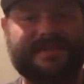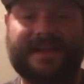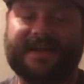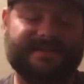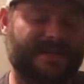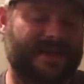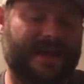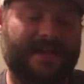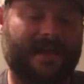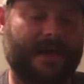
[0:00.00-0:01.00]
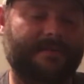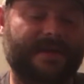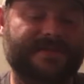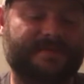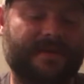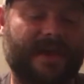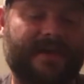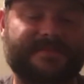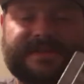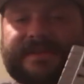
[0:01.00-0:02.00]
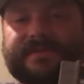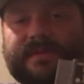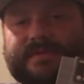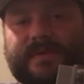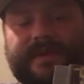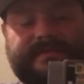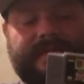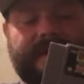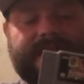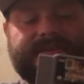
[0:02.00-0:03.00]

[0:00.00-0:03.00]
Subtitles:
Like I say, I like baseball games, and this one's really fun.